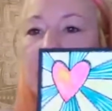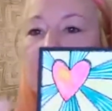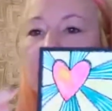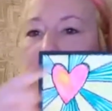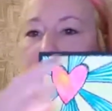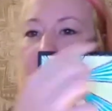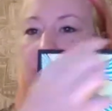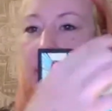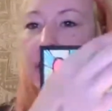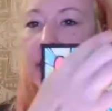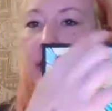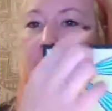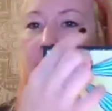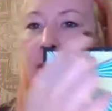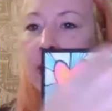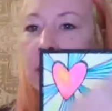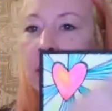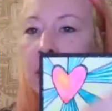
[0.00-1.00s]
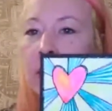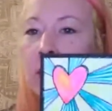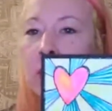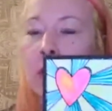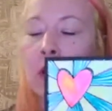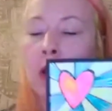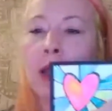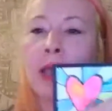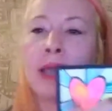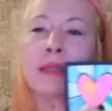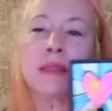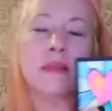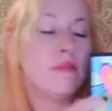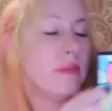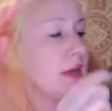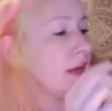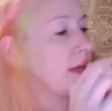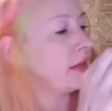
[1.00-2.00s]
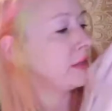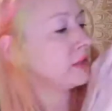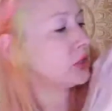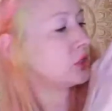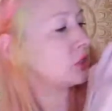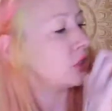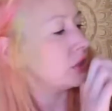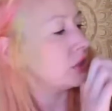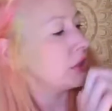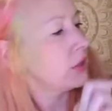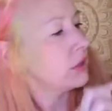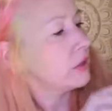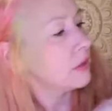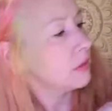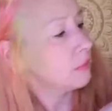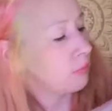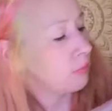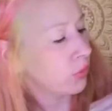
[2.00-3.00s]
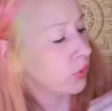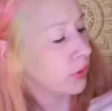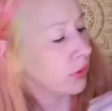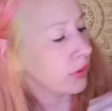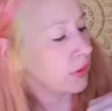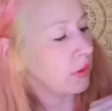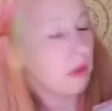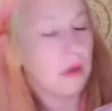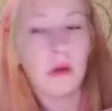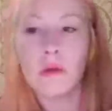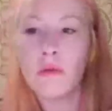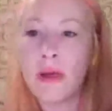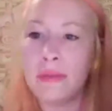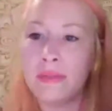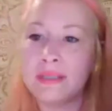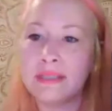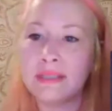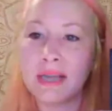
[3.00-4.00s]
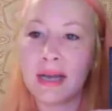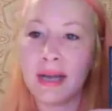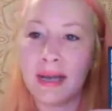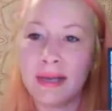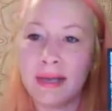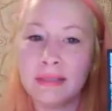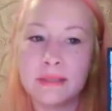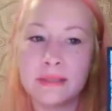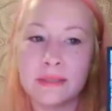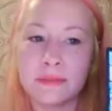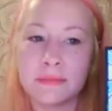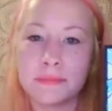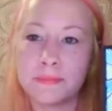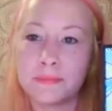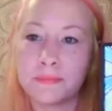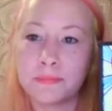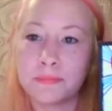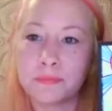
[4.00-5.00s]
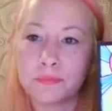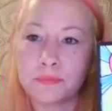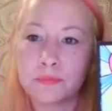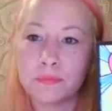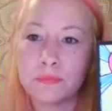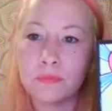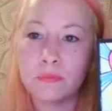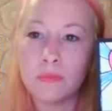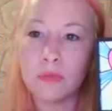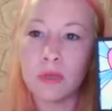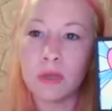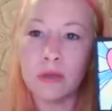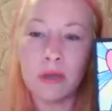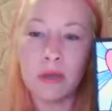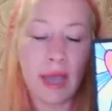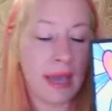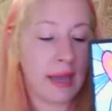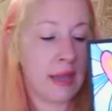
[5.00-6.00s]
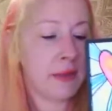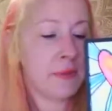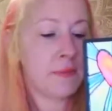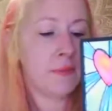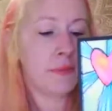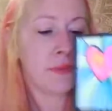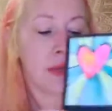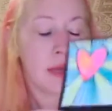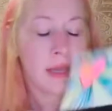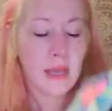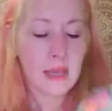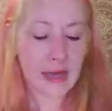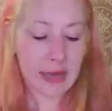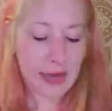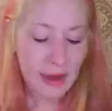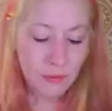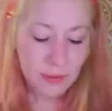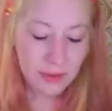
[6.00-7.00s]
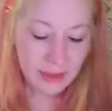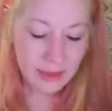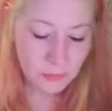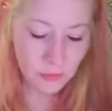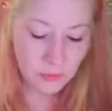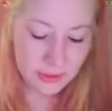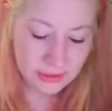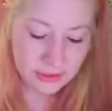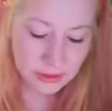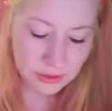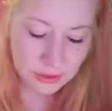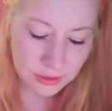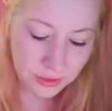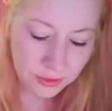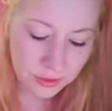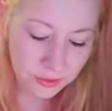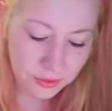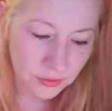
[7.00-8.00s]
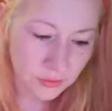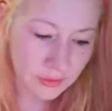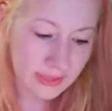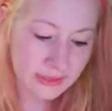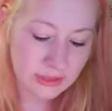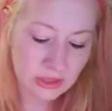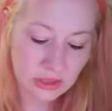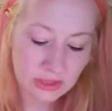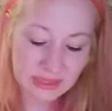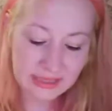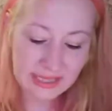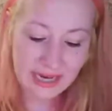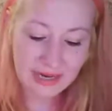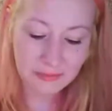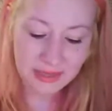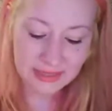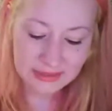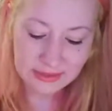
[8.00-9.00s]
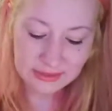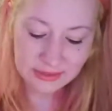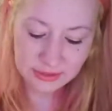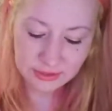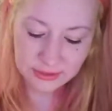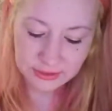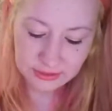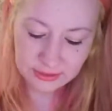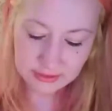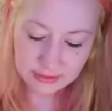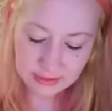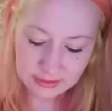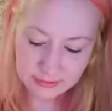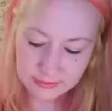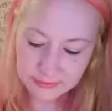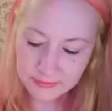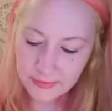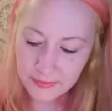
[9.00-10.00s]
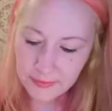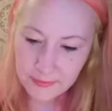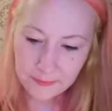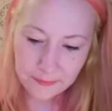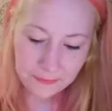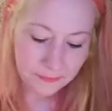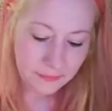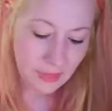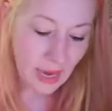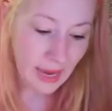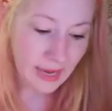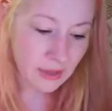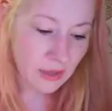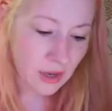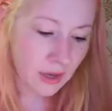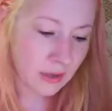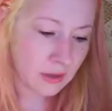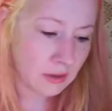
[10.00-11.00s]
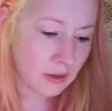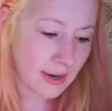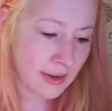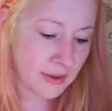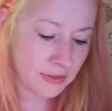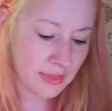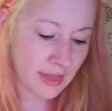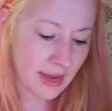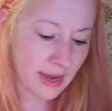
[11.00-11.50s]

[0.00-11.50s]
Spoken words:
So I got about 1/8 of an inch border around the sides. Okay, now what I'm going to do is just take my scissors and cut around that.